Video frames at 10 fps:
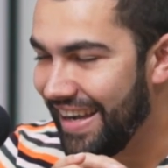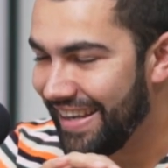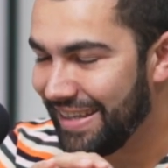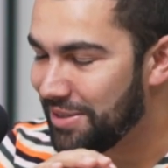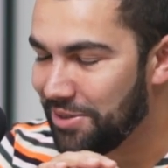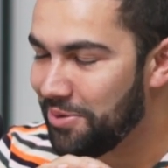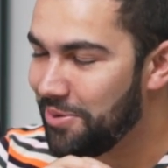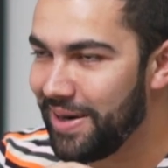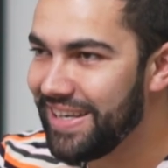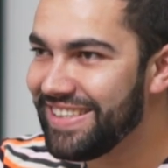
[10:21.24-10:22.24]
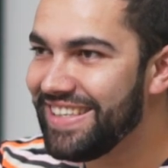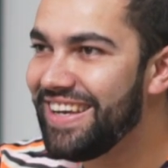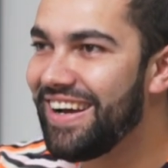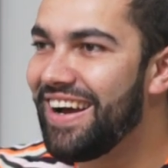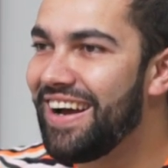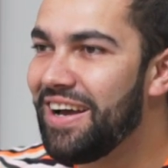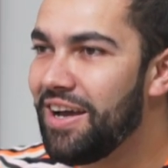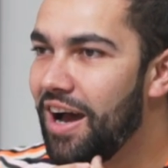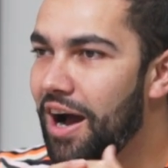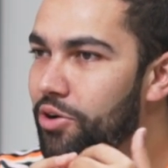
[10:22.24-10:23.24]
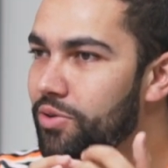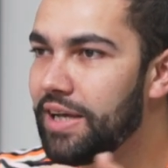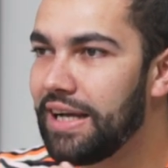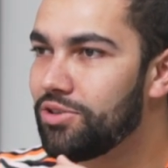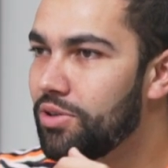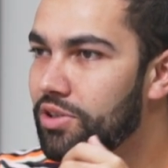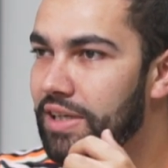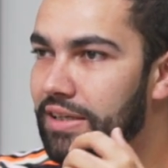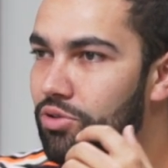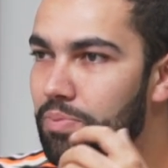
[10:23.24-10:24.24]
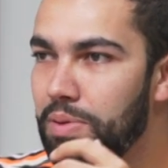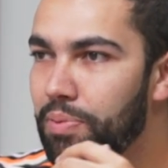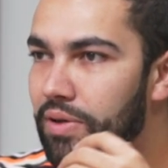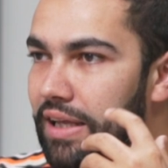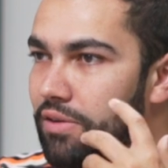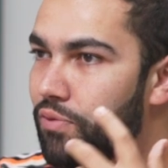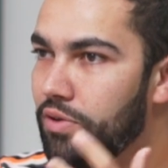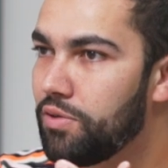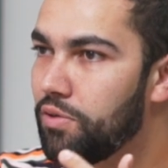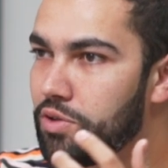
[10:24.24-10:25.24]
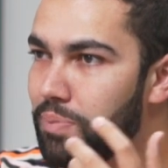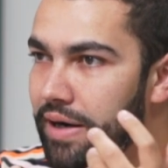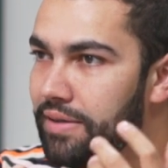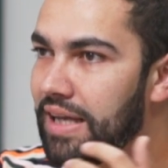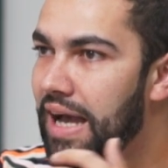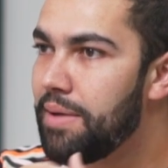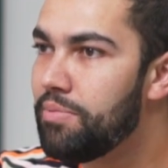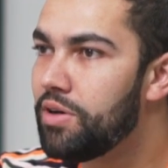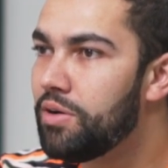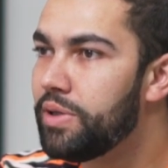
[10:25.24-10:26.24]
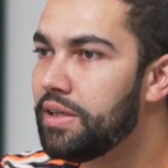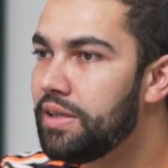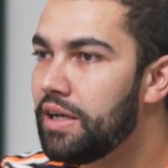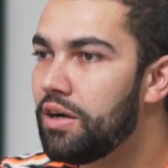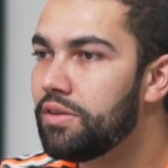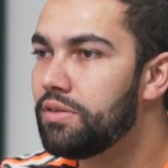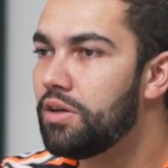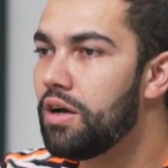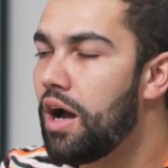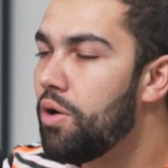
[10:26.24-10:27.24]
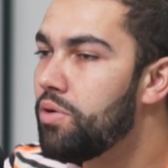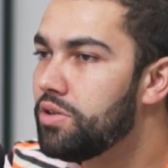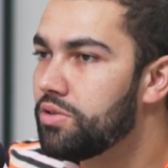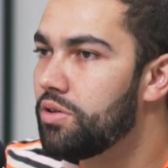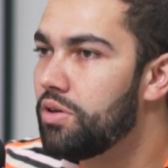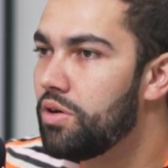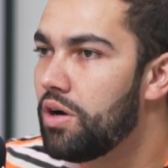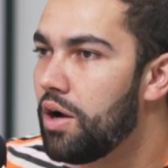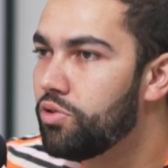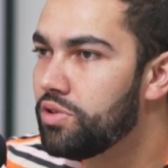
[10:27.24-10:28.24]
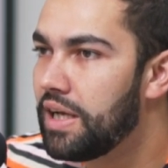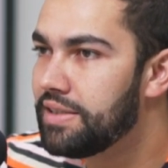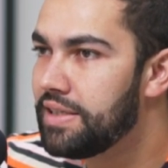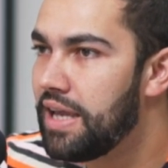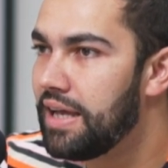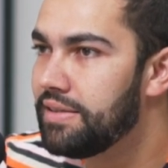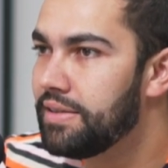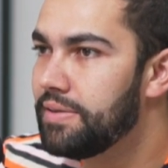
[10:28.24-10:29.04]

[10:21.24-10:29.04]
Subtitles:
Yeah, that's crazy. How do you guys structure that? Do people get spare time within their hours, or how should I see that?